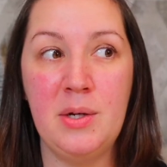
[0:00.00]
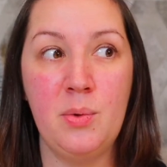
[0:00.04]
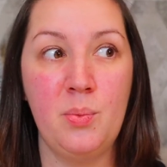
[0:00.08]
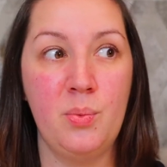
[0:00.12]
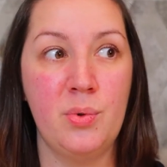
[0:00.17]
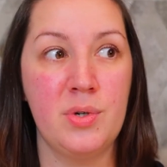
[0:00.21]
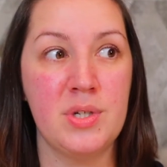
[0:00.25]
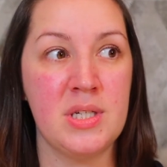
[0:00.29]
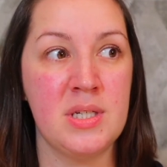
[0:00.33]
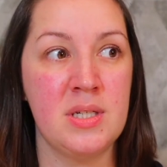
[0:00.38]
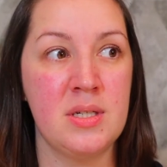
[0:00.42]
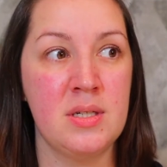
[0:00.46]
it
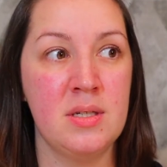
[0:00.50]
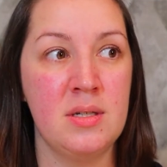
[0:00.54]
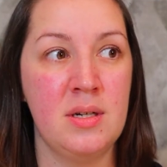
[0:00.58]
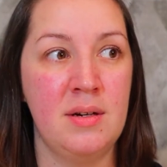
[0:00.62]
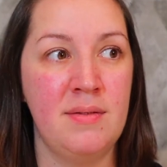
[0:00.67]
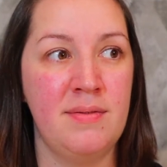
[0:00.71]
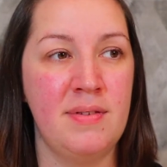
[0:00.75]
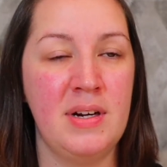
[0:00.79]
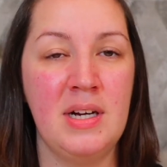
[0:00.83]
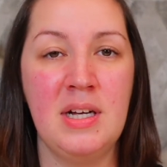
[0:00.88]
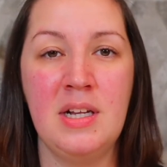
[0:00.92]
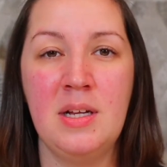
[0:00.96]
wasn't
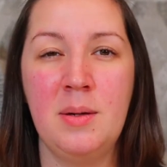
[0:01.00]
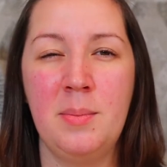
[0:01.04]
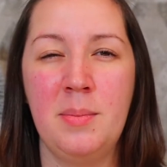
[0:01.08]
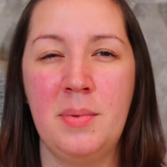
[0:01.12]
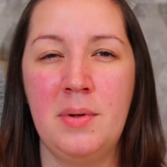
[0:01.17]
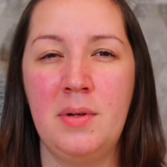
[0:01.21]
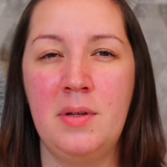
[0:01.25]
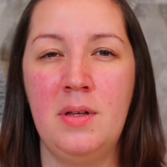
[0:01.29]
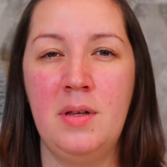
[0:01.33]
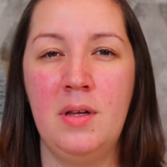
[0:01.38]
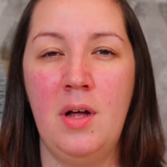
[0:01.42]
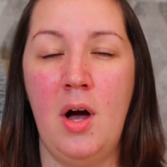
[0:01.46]

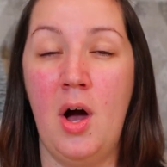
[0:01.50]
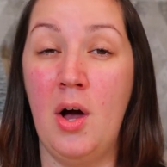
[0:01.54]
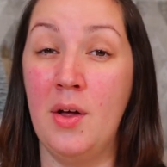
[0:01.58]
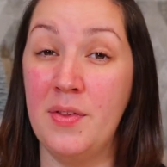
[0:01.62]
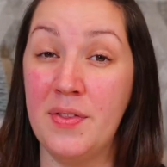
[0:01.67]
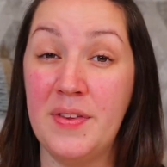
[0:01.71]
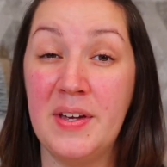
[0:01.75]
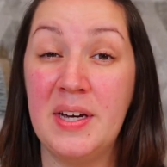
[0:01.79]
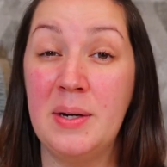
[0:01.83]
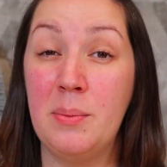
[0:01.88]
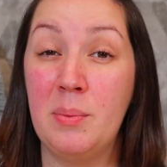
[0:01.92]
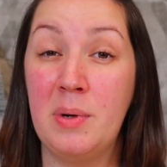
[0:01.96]
available
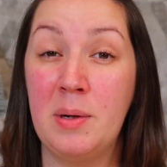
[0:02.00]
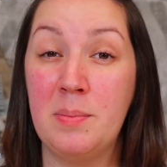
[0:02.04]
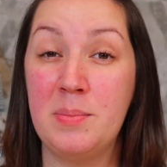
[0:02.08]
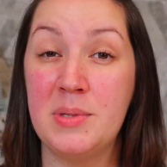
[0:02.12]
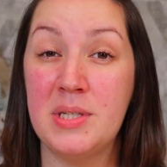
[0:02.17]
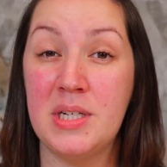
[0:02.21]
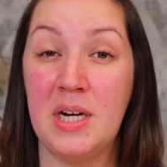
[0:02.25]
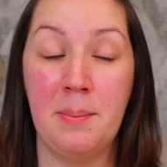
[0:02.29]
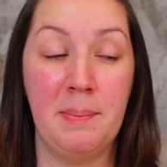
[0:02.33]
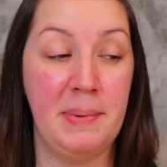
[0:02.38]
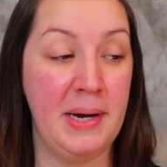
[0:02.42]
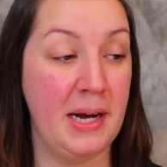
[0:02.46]
on that
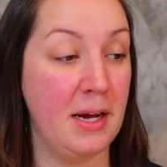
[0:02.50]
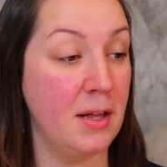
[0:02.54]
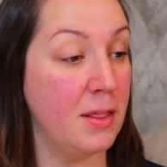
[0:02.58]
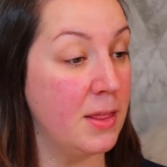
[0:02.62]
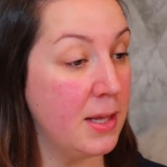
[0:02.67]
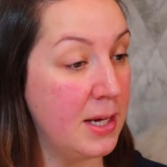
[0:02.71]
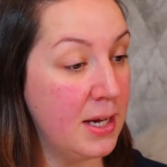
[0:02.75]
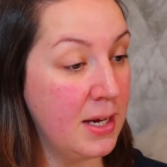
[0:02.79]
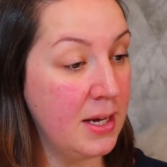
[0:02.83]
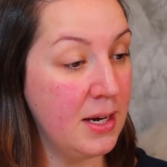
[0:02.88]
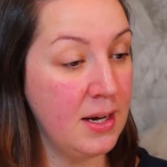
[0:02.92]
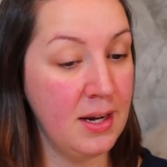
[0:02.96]
website back
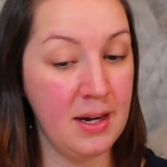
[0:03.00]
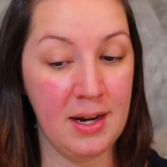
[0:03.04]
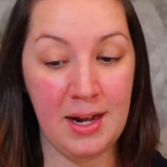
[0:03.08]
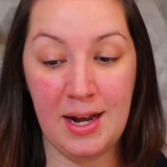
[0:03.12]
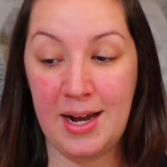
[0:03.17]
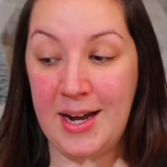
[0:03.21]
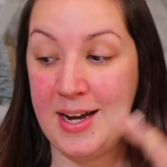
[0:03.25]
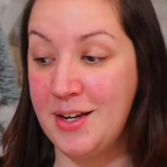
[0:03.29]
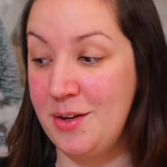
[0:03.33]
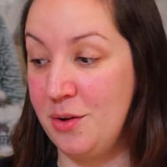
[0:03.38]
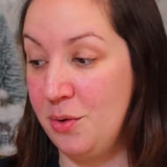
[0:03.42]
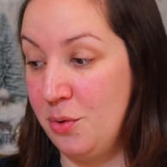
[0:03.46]
then.
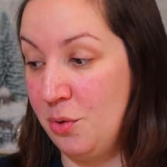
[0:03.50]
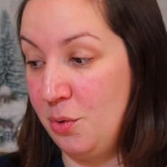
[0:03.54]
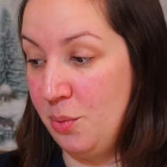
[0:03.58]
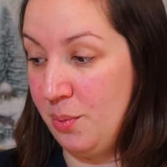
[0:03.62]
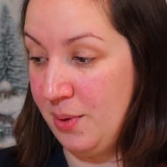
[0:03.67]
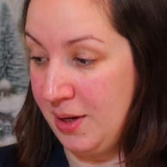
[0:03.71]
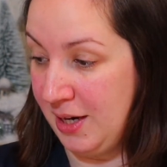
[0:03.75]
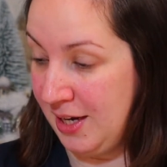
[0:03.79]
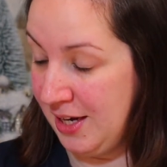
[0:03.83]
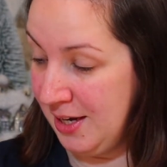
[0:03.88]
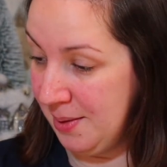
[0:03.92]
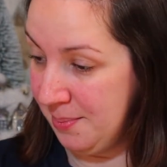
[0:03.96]
I don't know
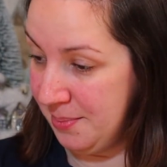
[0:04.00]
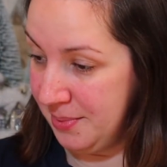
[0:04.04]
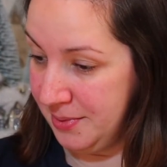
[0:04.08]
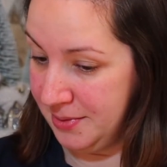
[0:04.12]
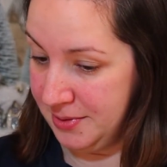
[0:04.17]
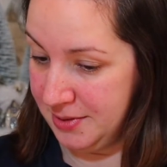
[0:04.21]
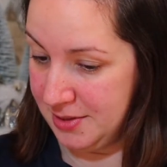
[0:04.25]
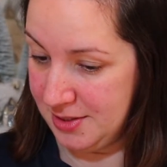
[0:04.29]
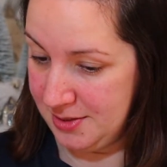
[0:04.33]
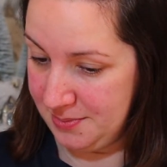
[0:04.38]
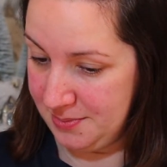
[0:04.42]
what happened.